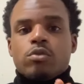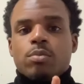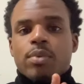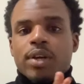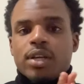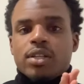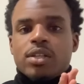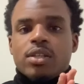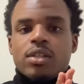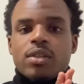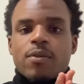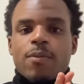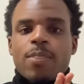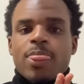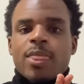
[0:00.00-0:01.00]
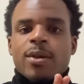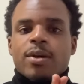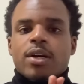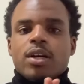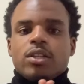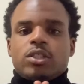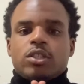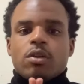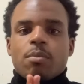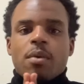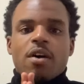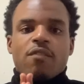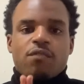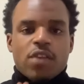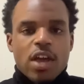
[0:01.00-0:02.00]
bringing some
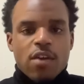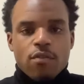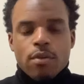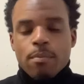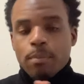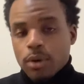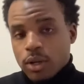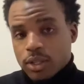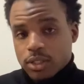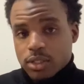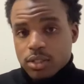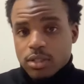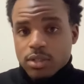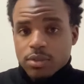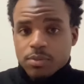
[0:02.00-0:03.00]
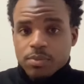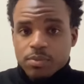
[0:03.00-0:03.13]
of my favorite books